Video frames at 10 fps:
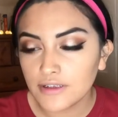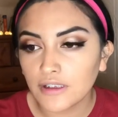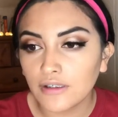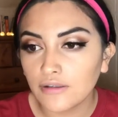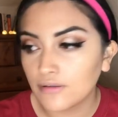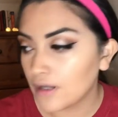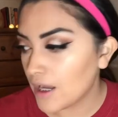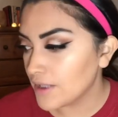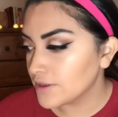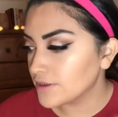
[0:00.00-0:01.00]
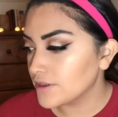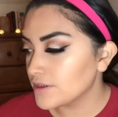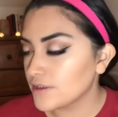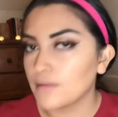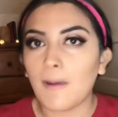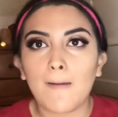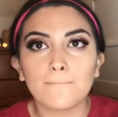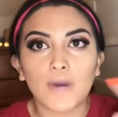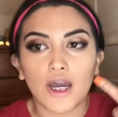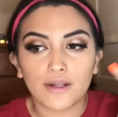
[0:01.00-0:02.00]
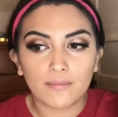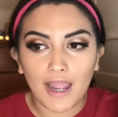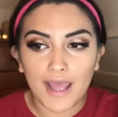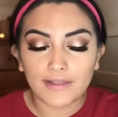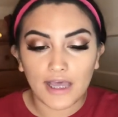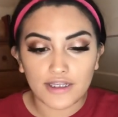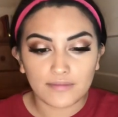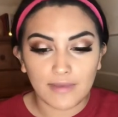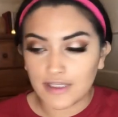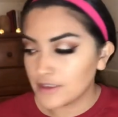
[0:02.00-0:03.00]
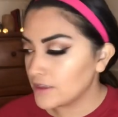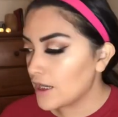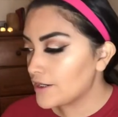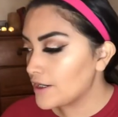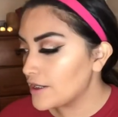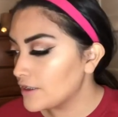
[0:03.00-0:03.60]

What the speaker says: So I just need some bottom eyelash mascara.